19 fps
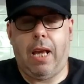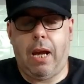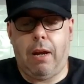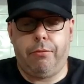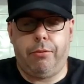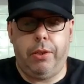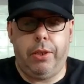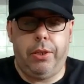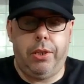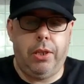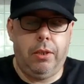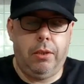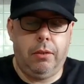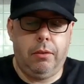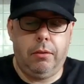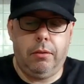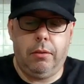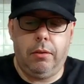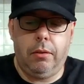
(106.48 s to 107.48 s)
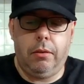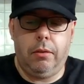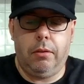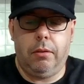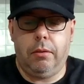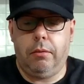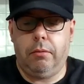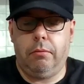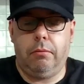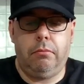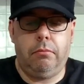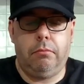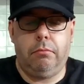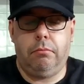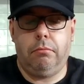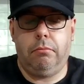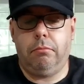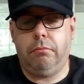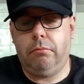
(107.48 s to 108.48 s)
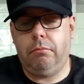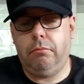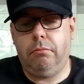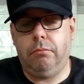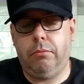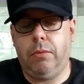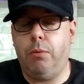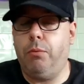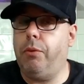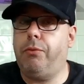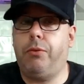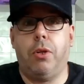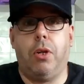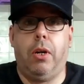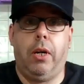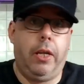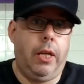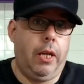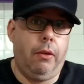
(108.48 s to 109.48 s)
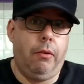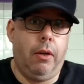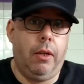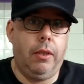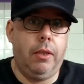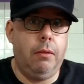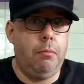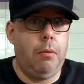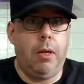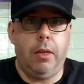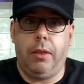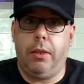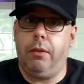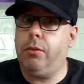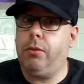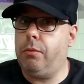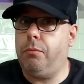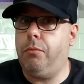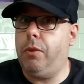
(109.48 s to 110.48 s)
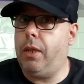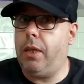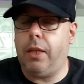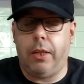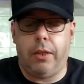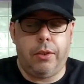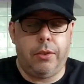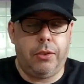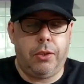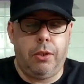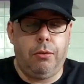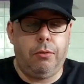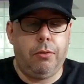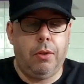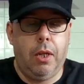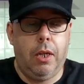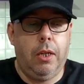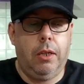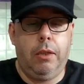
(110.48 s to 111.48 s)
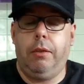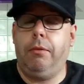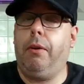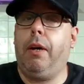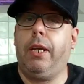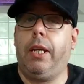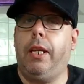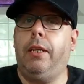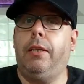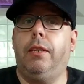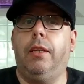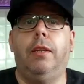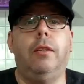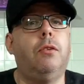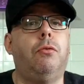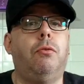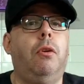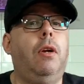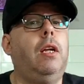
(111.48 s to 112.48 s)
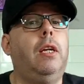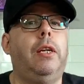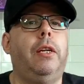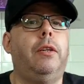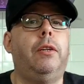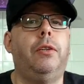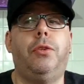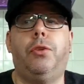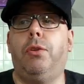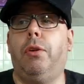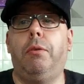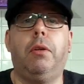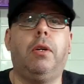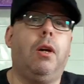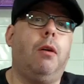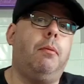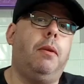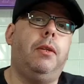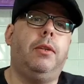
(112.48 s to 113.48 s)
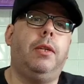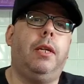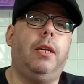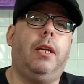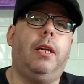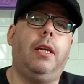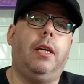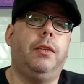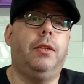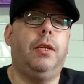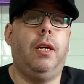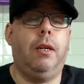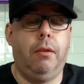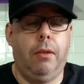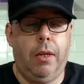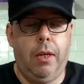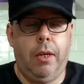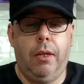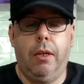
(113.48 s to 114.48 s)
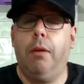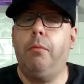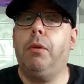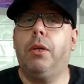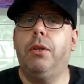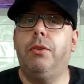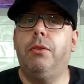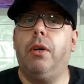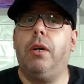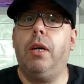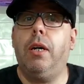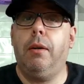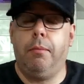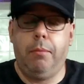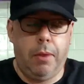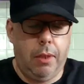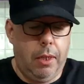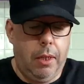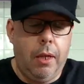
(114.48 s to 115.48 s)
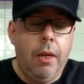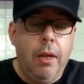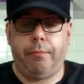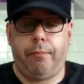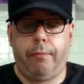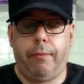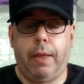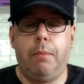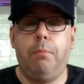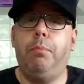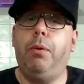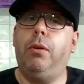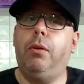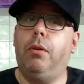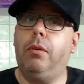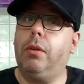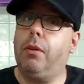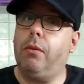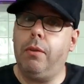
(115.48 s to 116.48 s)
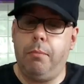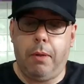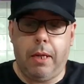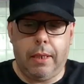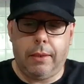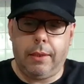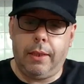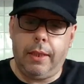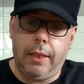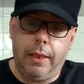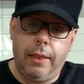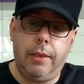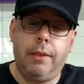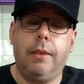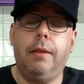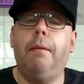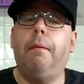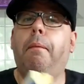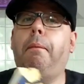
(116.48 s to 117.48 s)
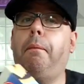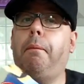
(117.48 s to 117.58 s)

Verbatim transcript: average. Uh, that we've tried anyway. You may do some really nice stuff. If you've had anything that's really nice, drop your comments in and let us know. And we can try them. But going back to these,